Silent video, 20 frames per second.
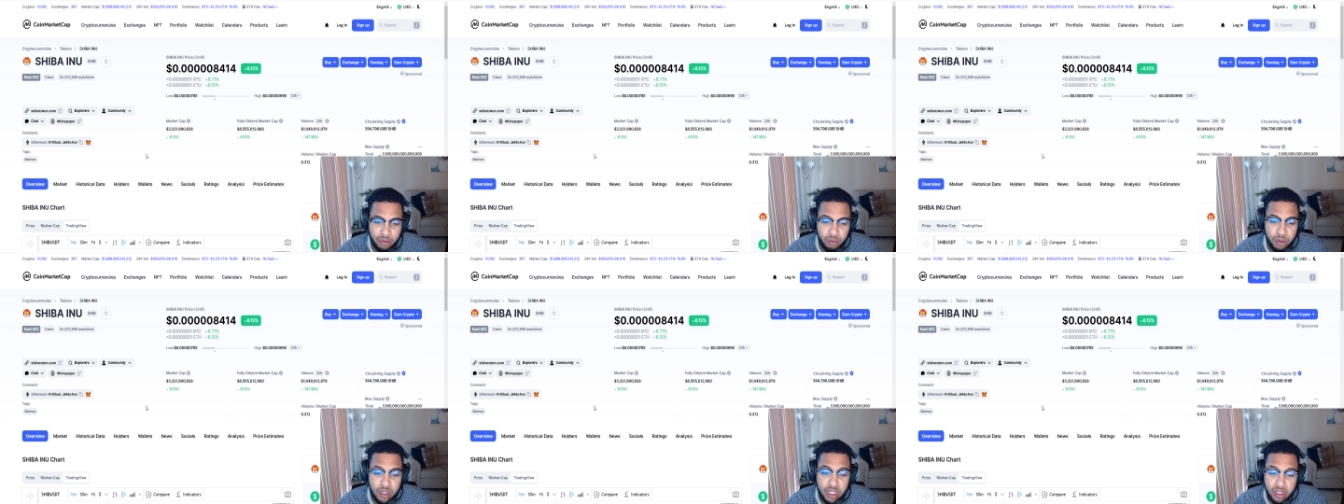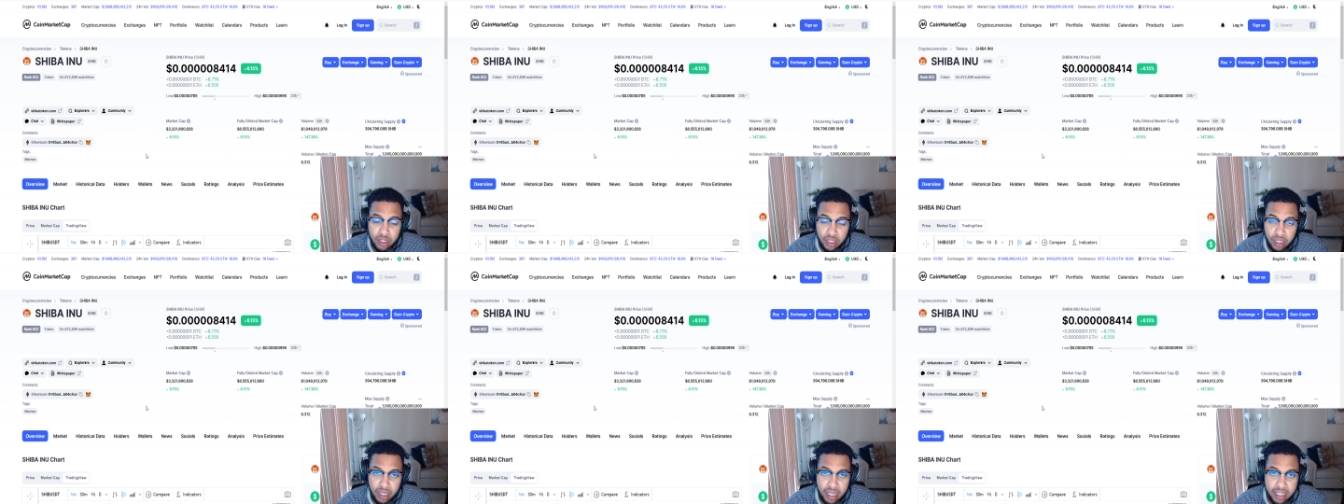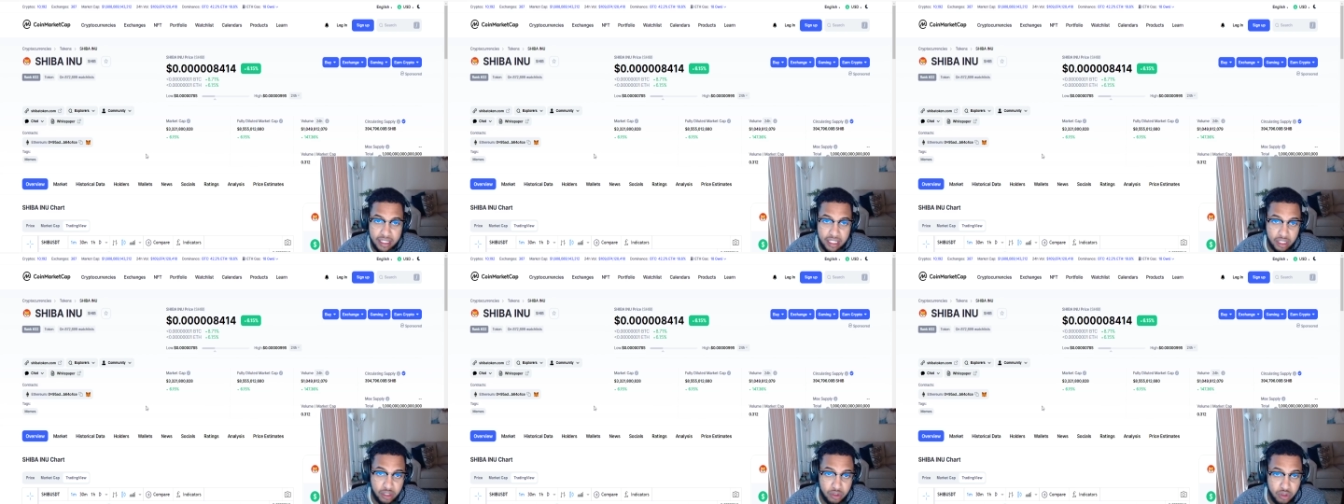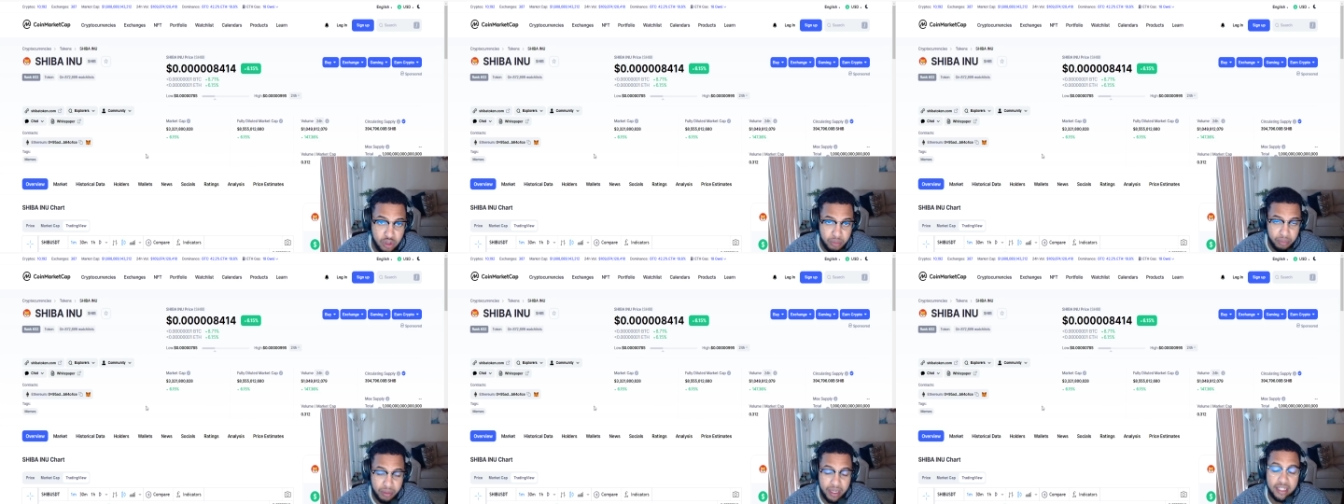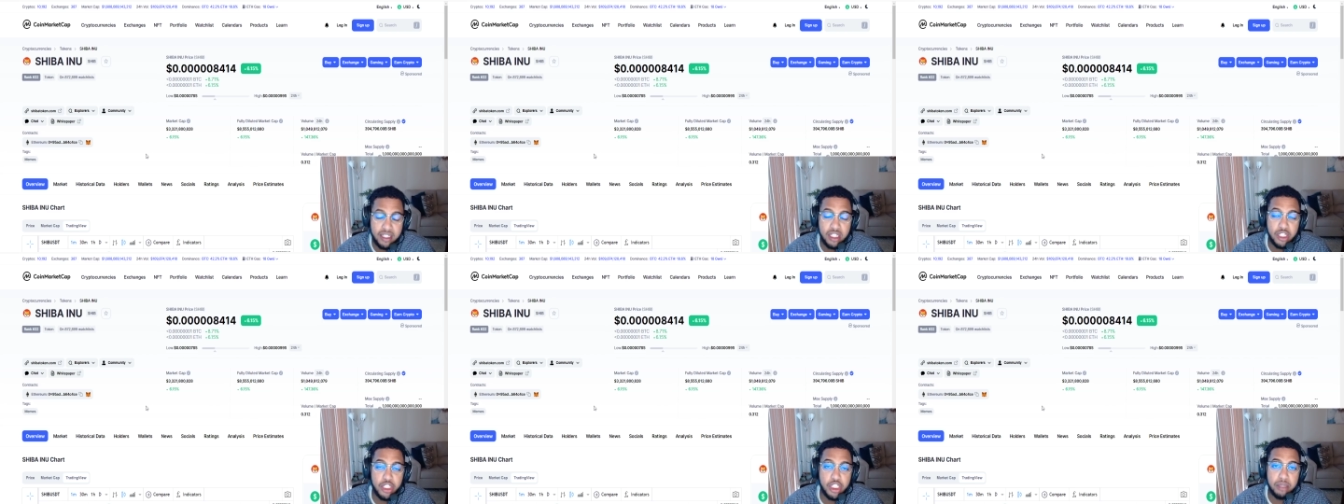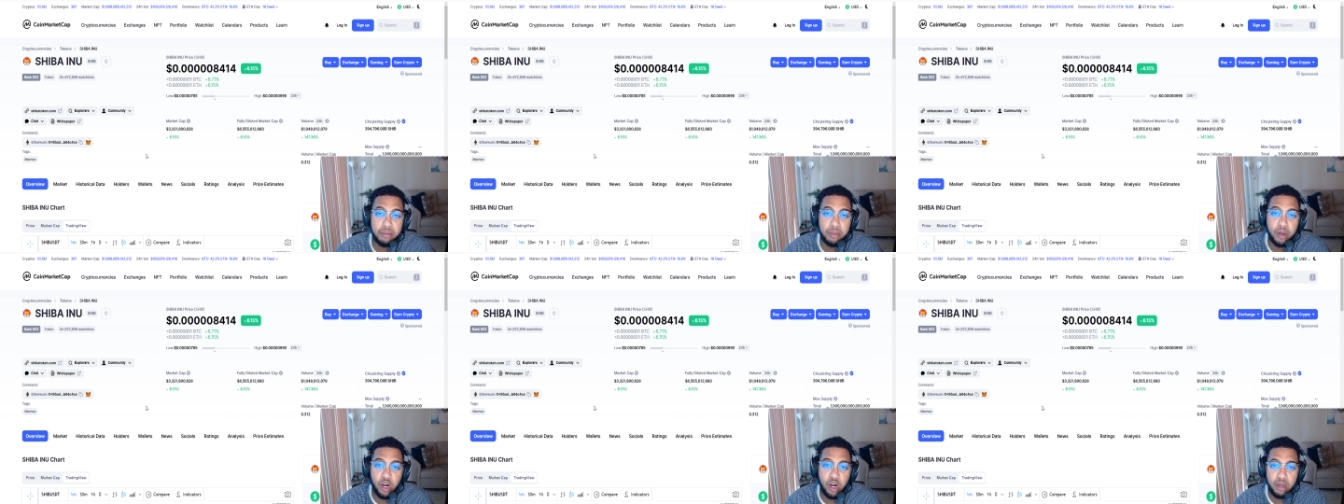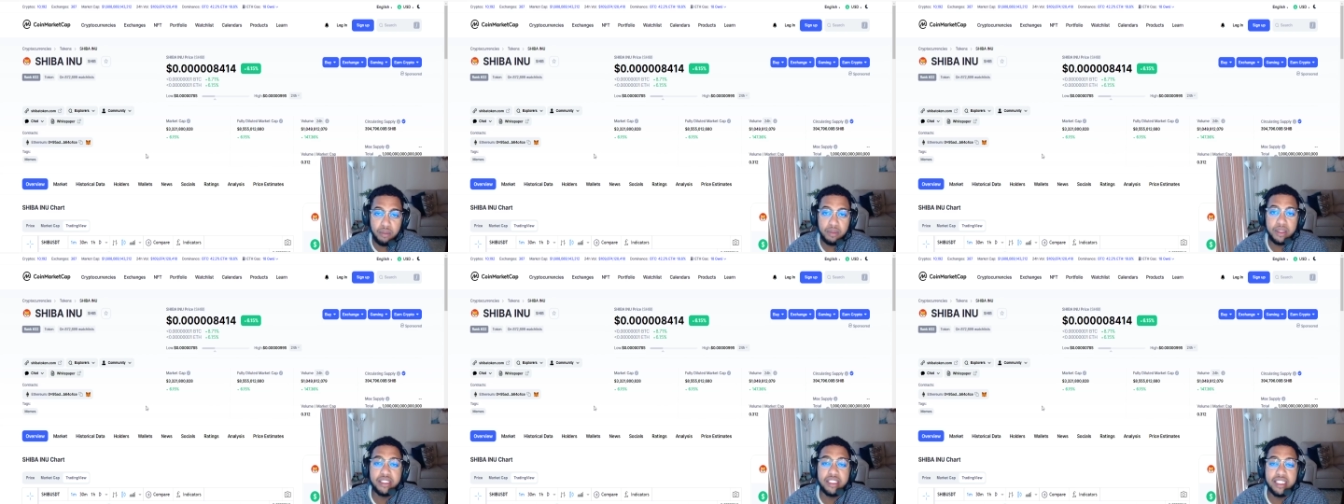we're as a group, as a Shib
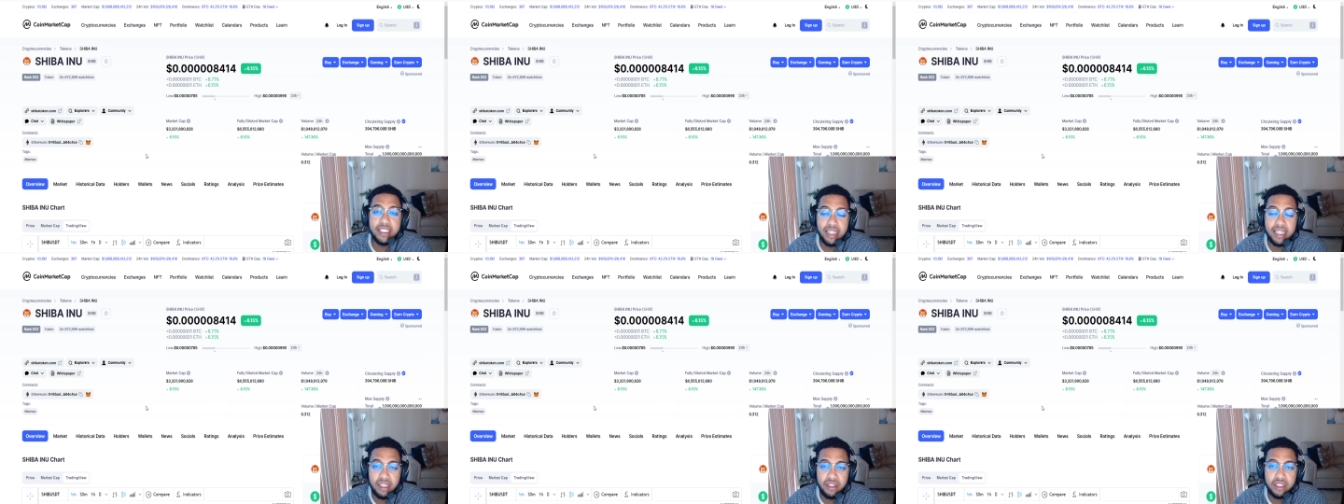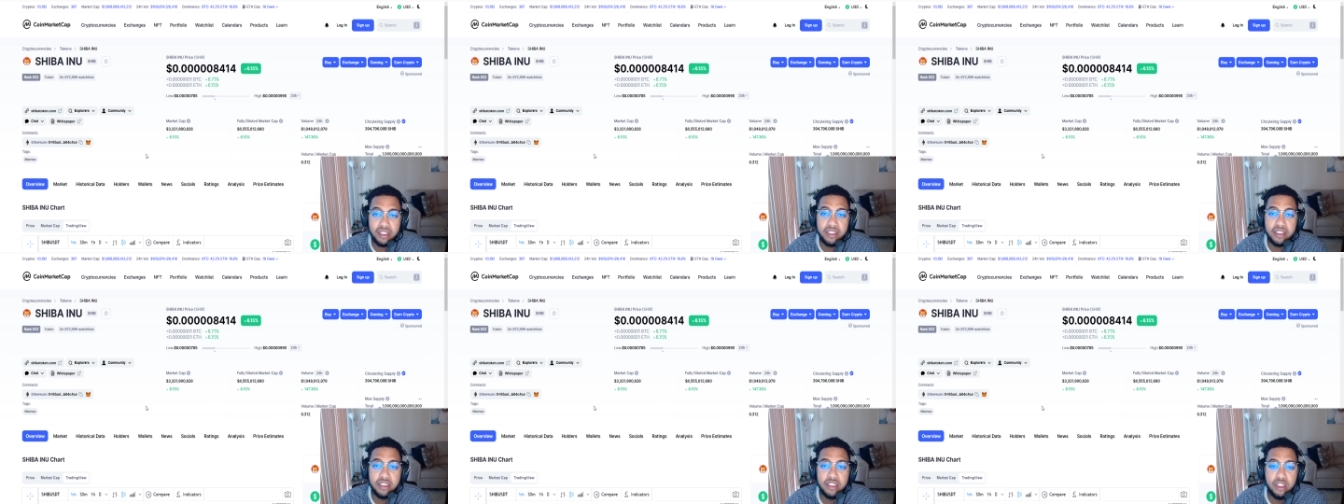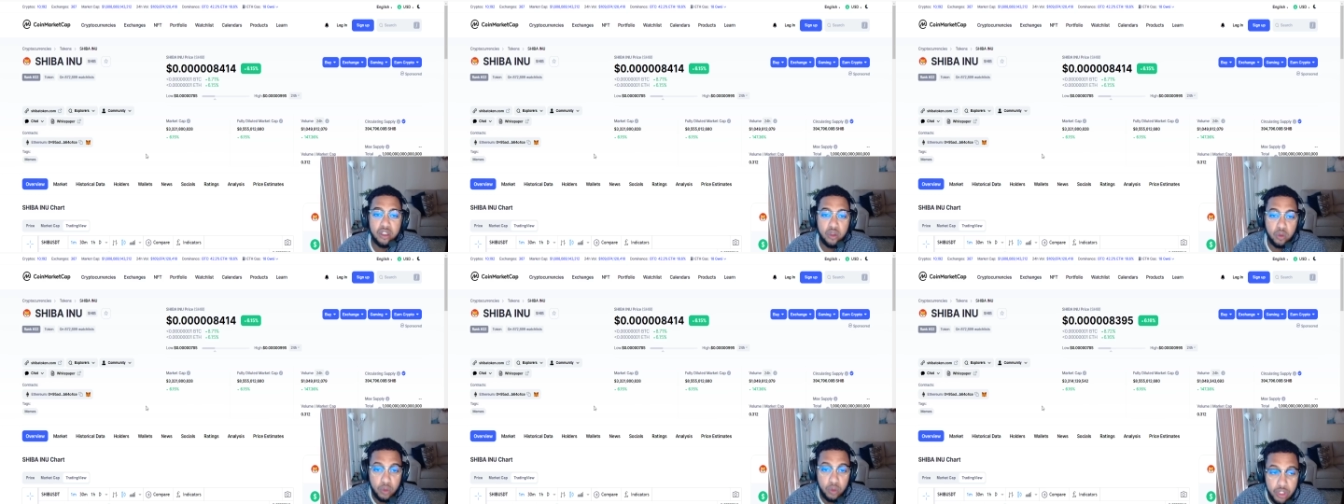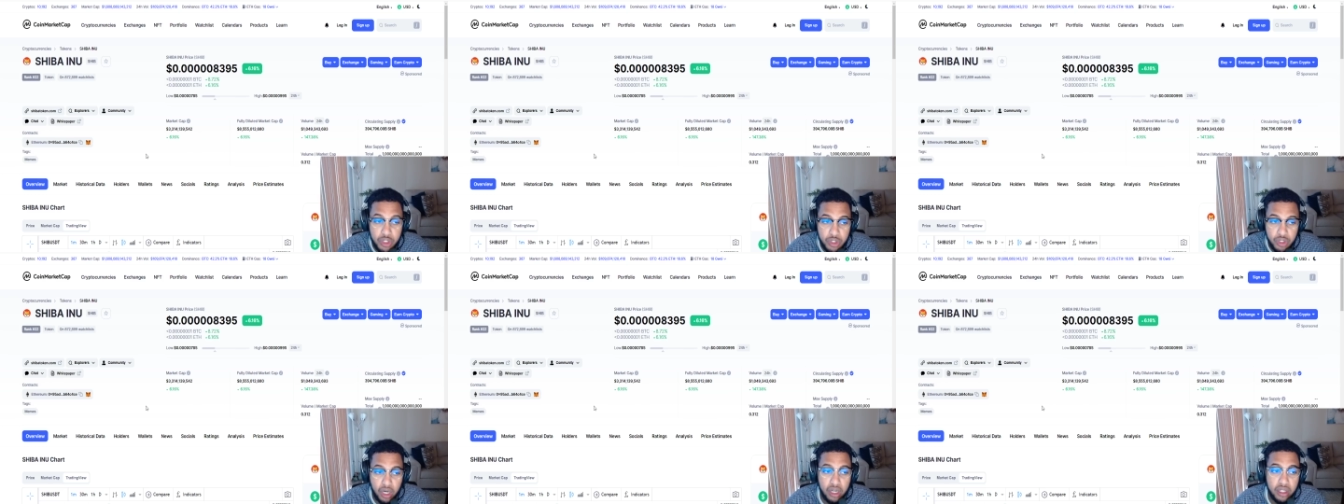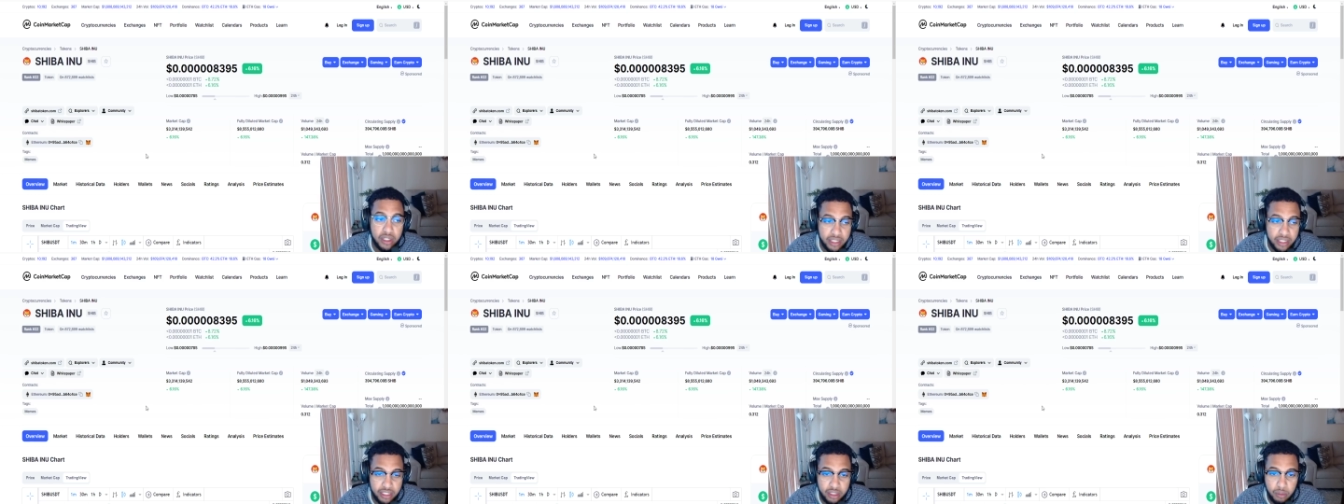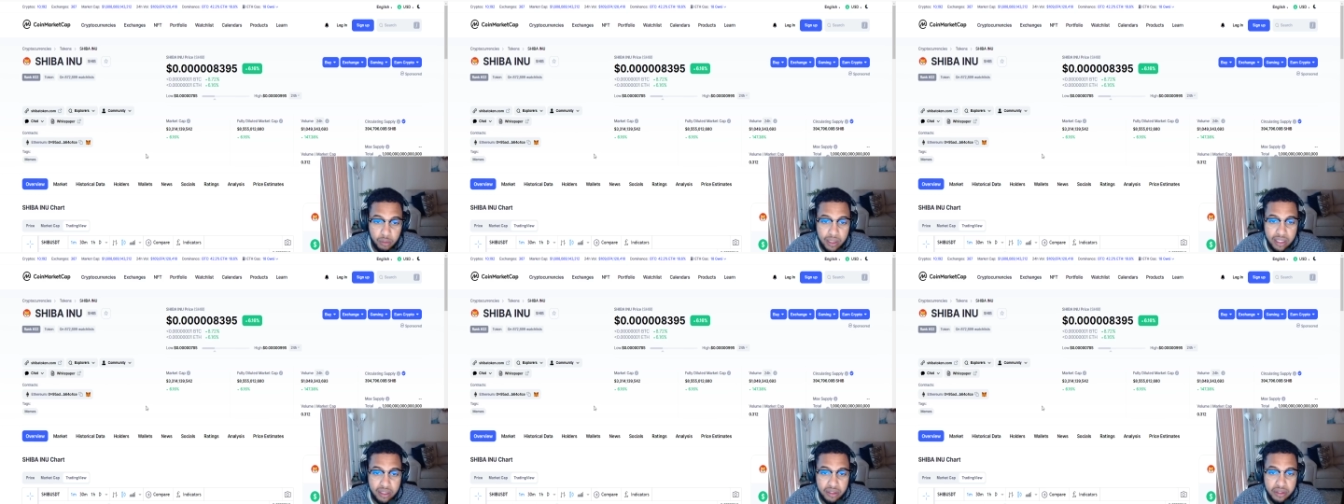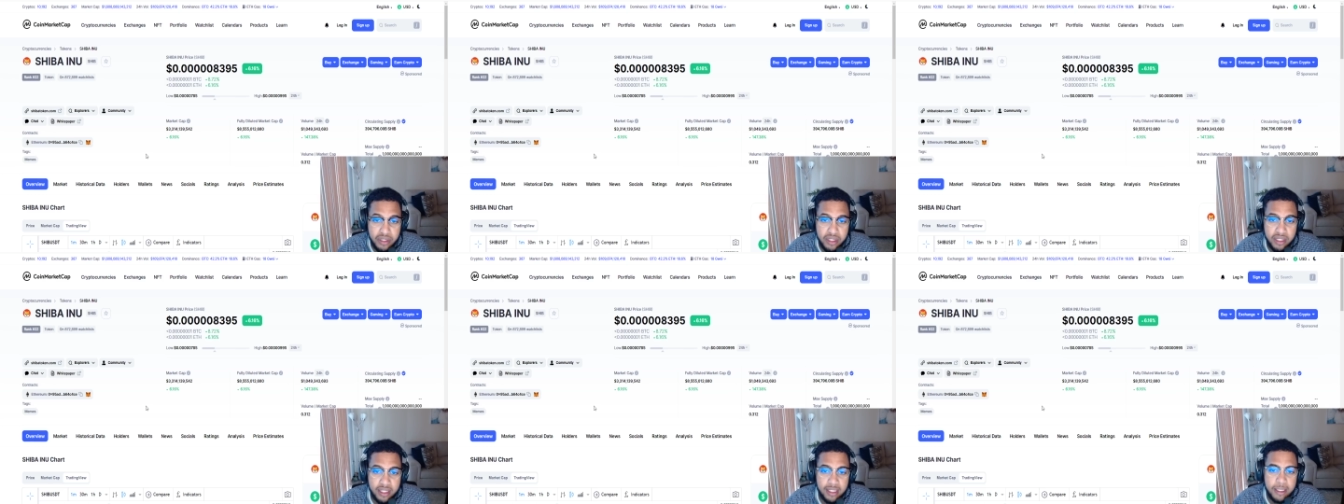army together, we're stronger than the
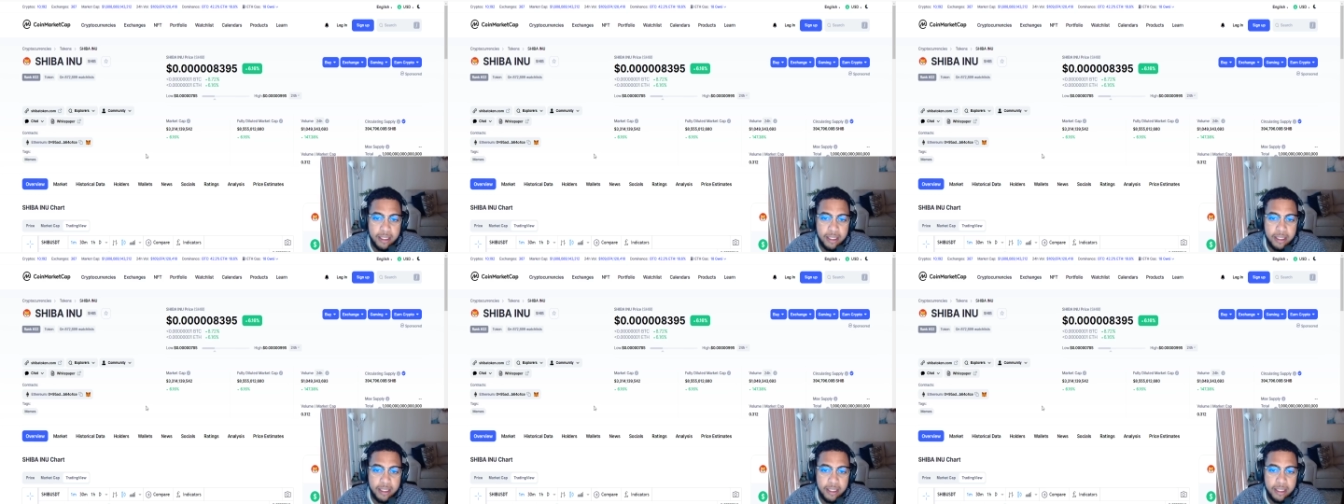whales.